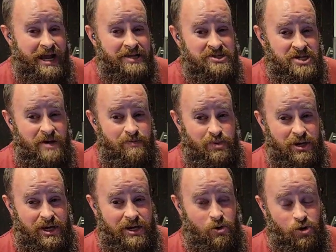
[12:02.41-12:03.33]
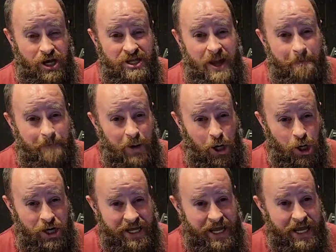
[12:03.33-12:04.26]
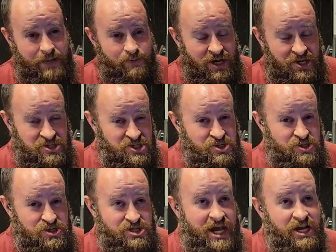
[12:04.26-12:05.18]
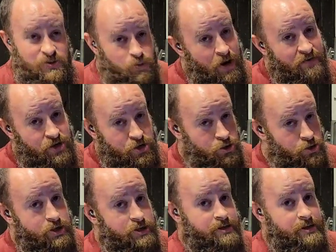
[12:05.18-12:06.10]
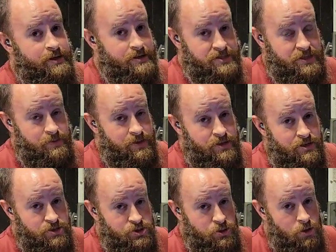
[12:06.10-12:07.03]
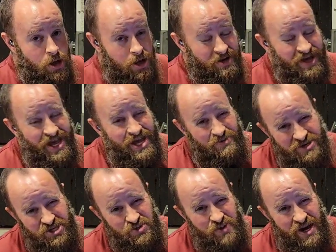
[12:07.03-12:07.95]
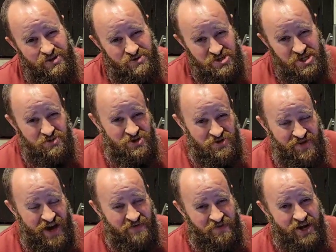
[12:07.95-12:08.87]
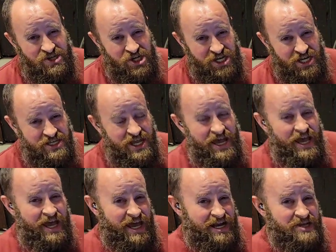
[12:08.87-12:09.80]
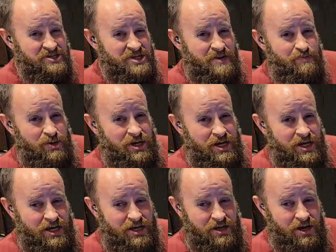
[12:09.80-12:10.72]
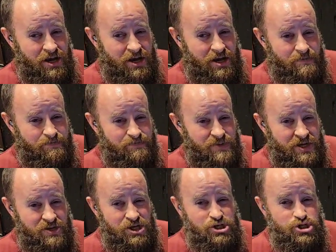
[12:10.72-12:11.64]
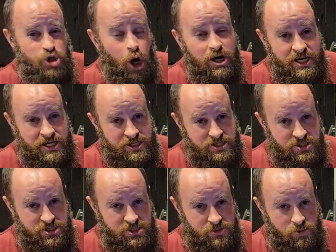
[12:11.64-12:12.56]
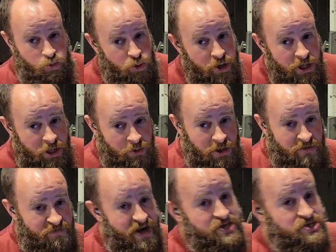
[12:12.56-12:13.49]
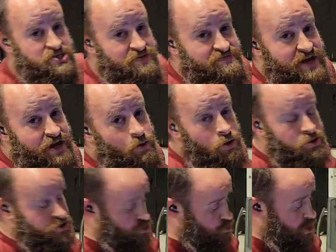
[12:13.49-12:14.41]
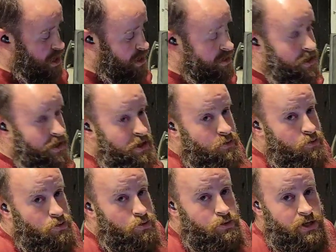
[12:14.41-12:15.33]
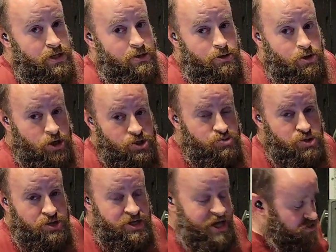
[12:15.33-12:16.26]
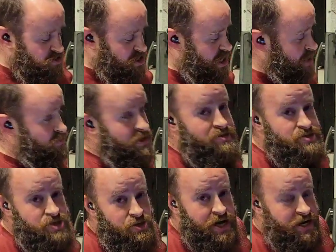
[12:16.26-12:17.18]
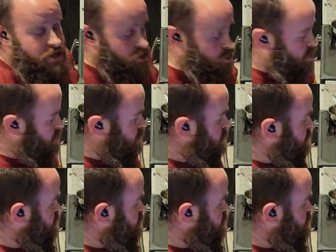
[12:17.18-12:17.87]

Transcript: ends up being, or you end up burning it because it takes forever to cook and then it ends up in there so long, which is why usually when you've got fried chicken, it ends up being, it darkens really, really fast because if that oil's too hot, well, it crisps on the outside, but then you still got to cook.